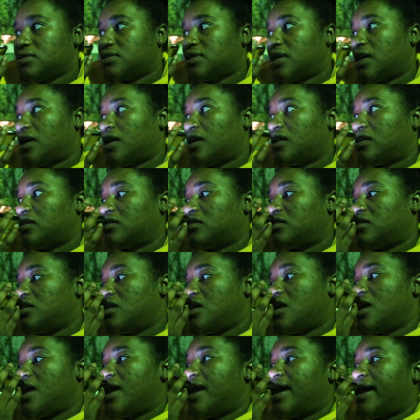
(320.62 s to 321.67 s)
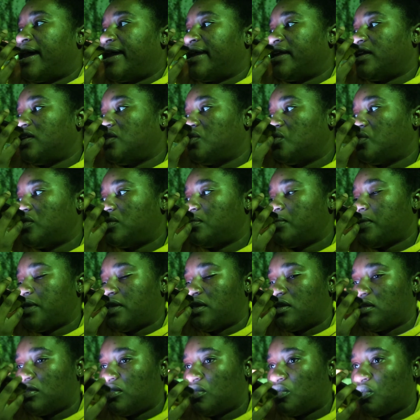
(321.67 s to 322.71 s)
Done. I know it
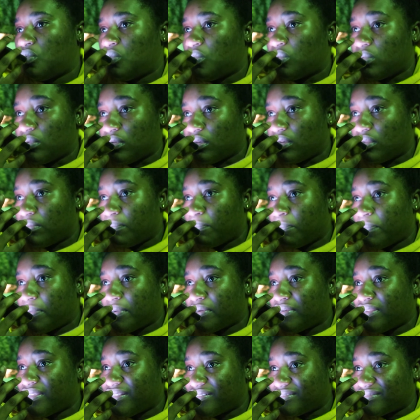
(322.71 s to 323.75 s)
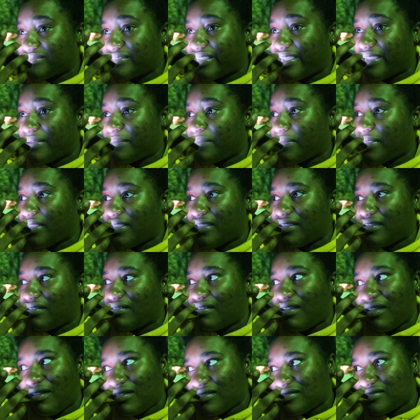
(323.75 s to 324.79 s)
making cool, but inside making
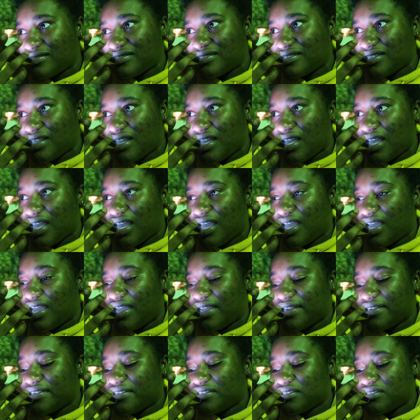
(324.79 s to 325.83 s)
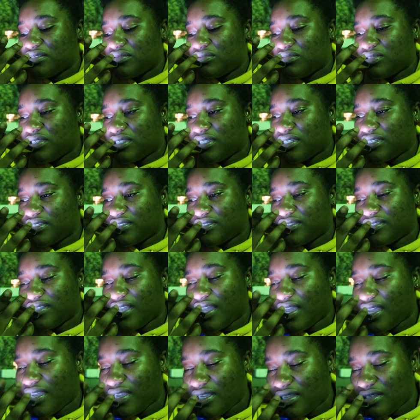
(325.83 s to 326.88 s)
hot. I'm not going
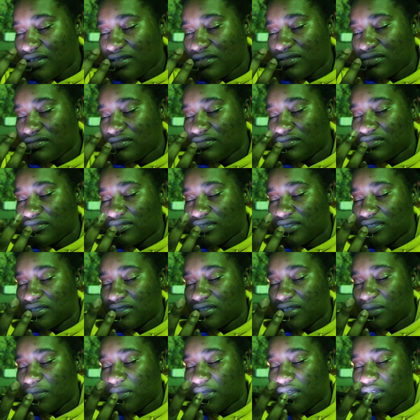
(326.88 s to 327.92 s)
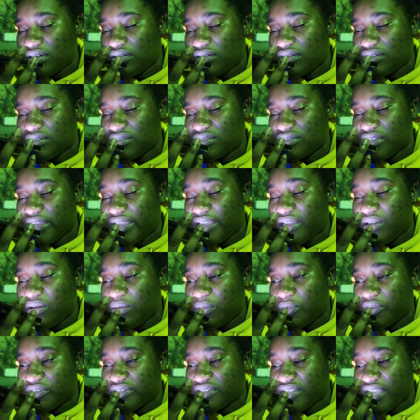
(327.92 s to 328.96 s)
inside. Inside making hot, so I
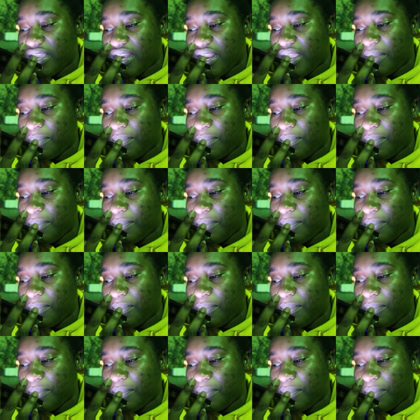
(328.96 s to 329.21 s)
come outside.